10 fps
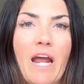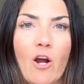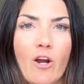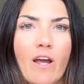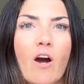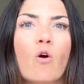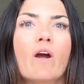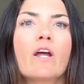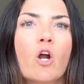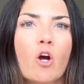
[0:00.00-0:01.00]
area or
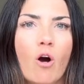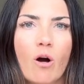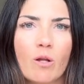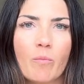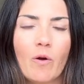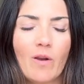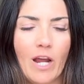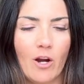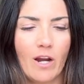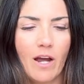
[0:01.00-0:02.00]
in our collarbone
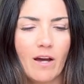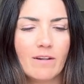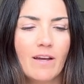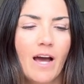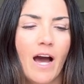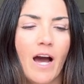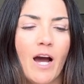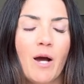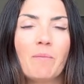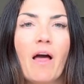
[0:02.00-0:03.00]
area.
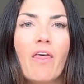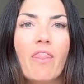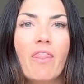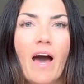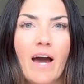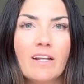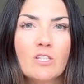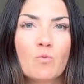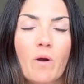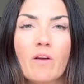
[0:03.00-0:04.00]
That
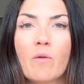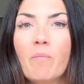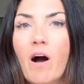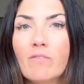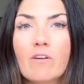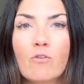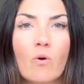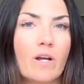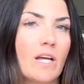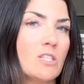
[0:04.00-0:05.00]
is where the pelvic
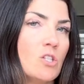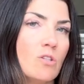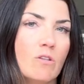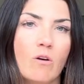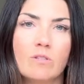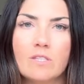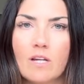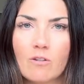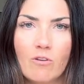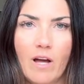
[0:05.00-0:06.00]
floor gets no
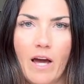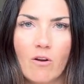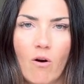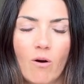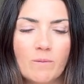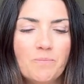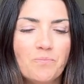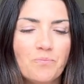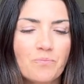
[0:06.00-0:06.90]
signal at all.